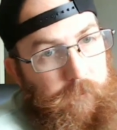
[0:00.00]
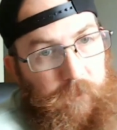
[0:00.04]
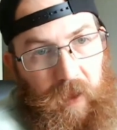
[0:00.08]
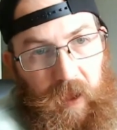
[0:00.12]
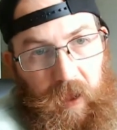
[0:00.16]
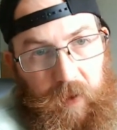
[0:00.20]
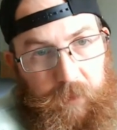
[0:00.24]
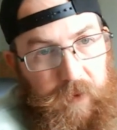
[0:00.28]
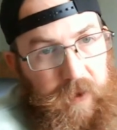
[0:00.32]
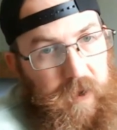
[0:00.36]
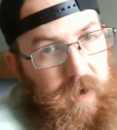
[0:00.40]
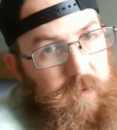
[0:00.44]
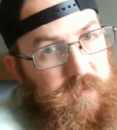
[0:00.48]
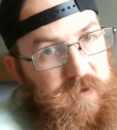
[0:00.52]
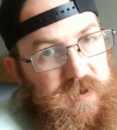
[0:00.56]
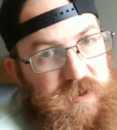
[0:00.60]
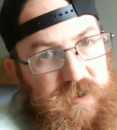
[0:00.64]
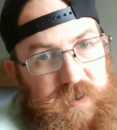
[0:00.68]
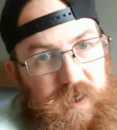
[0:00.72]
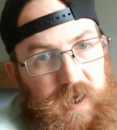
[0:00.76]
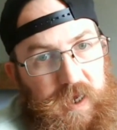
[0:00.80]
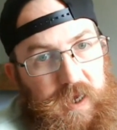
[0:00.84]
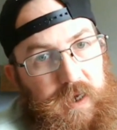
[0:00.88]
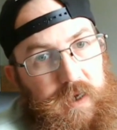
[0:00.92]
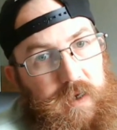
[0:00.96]
I made a
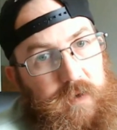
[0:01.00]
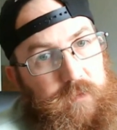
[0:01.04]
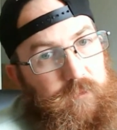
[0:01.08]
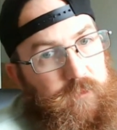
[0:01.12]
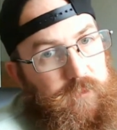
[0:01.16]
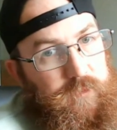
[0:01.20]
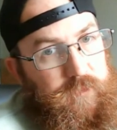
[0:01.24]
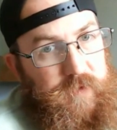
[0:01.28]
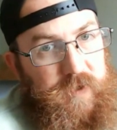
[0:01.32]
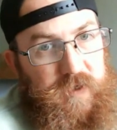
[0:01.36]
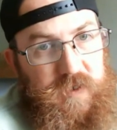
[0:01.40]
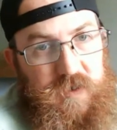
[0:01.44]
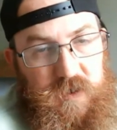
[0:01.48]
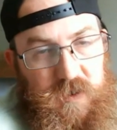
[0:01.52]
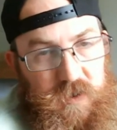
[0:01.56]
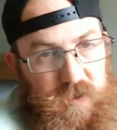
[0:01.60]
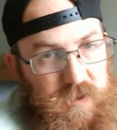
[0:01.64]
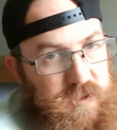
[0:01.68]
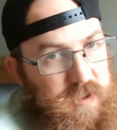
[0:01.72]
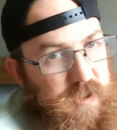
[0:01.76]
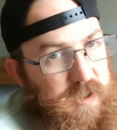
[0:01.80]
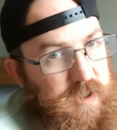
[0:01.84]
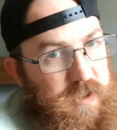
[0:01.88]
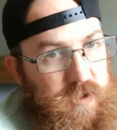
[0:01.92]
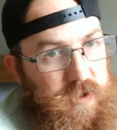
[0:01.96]
mistake. This
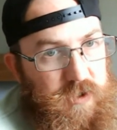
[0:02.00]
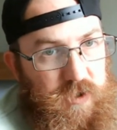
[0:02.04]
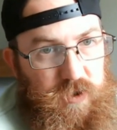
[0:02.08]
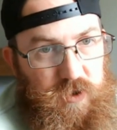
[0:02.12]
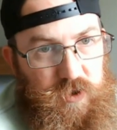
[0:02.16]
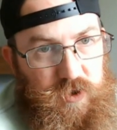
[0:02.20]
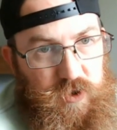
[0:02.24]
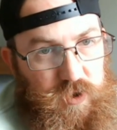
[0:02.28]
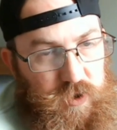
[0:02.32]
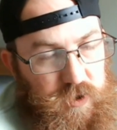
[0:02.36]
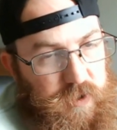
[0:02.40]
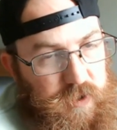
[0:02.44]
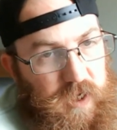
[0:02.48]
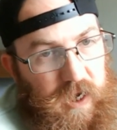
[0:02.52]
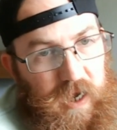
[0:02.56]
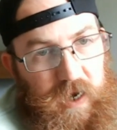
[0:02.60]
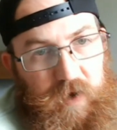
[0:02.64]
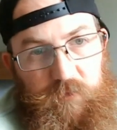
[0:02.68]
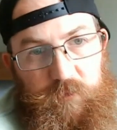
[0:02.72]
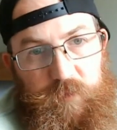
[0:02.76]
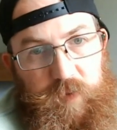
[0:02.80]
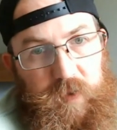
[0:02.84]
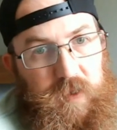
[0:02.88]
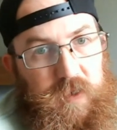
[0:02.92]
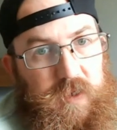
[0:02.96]
listing should not
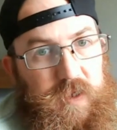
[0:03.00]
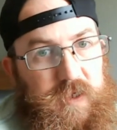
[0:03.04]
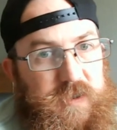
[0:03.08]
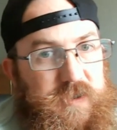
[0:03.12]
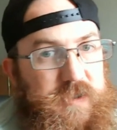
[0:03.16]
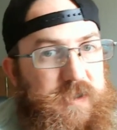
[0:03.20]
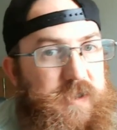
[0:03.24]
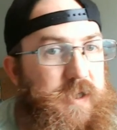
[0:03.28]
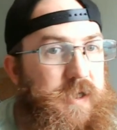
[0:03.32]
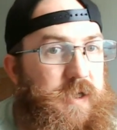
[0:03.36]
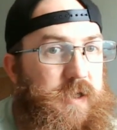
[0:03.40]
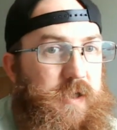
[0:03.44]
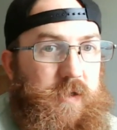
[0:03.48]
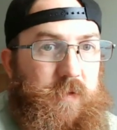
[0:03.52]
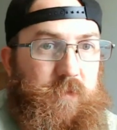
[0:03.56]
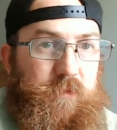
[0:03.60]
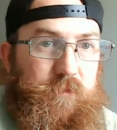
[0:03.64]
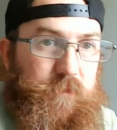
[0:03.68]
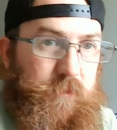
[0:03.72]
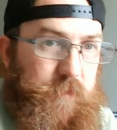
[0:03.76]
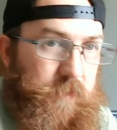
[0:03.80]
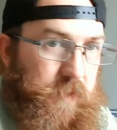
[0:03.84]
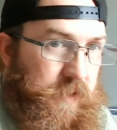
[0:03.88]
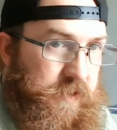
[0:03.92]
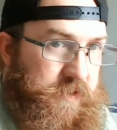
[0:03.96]
have been listed.
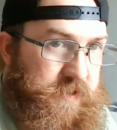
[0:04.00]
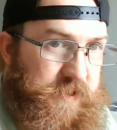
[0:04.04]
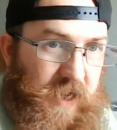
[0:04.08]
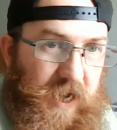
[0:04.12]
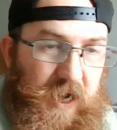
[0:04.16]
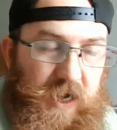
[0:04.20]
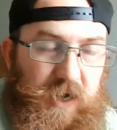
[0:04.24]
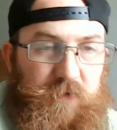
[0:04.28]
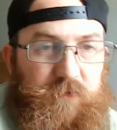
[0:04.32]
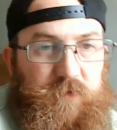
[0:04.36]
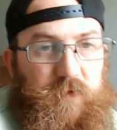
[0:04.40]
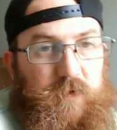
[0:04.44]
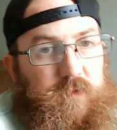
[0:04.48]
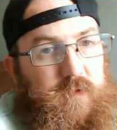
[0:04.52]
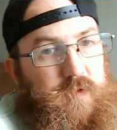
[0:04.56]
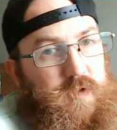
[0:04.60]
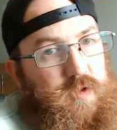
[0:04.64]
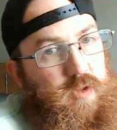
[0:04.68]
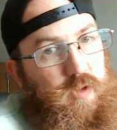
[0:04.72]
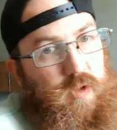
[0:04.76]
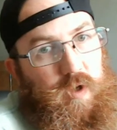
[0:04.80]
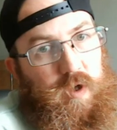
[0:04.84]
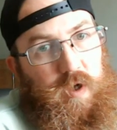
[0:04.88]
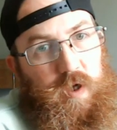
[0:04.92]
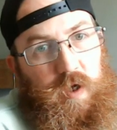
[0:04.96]
It's out of
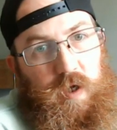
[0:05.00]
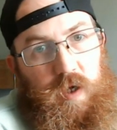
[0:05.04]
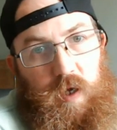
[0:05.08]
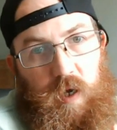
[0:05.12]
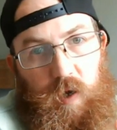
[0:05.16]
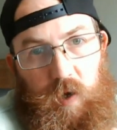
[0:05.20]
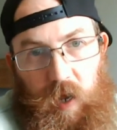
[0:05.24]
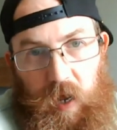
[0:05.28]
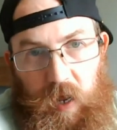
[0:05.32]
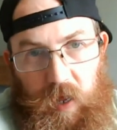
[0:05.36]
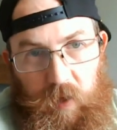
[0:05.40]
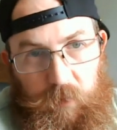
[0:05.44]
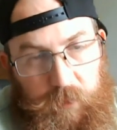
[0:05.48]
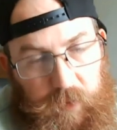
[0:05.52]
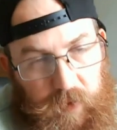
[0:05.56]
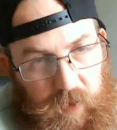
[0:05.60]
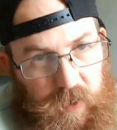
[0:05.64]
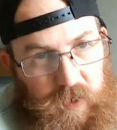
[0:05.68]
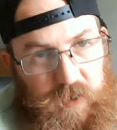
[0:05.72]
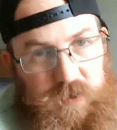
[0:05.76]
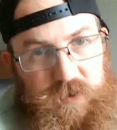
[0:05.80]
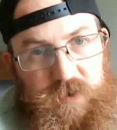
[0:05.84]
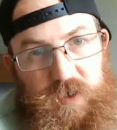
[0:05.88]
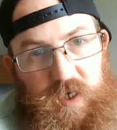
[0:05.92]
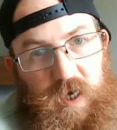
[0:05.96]
inventory. I
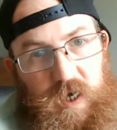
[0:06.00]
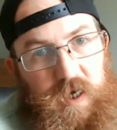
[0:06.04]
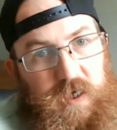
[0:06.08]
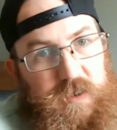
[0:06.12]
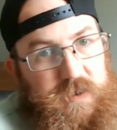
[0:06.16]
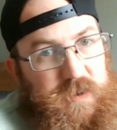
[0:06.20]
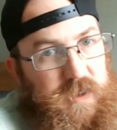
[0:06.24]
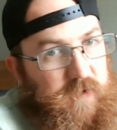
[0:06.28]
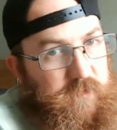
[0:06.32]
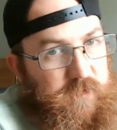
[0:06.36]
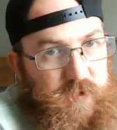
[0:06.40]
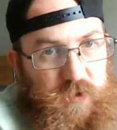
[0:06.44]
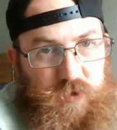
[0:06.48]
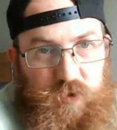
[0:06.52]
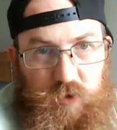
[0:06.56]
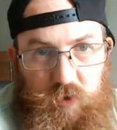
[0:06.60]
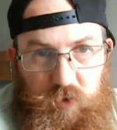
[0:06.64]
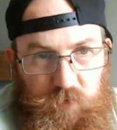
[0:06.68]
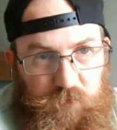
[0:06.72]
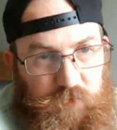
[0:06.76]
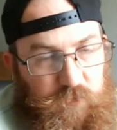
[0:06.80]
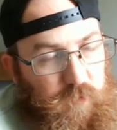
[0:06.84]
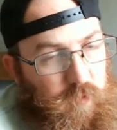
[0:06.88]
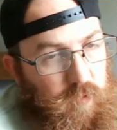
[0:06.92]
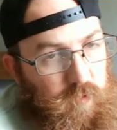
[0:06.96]
apologize. I've issued
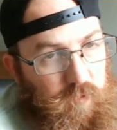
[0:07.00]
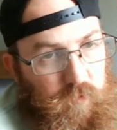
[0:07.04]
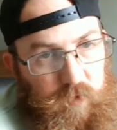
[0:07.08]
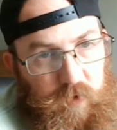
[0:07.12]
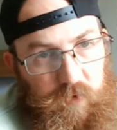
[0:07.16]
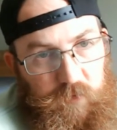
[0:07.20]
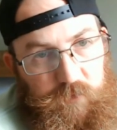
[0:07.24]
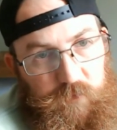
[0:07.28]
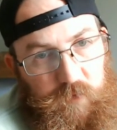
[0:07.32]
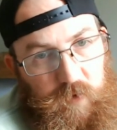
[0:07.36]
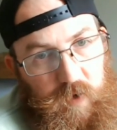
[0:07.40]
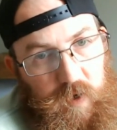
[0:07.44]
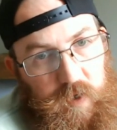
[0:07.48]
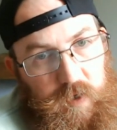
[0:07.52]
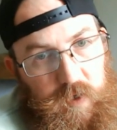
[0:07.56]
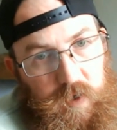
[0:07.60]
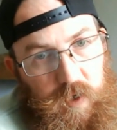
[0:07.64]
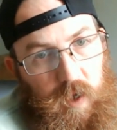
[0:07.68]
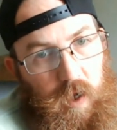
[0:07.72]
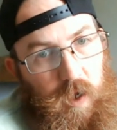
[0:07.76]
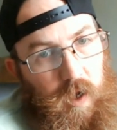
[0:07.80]
a full refund.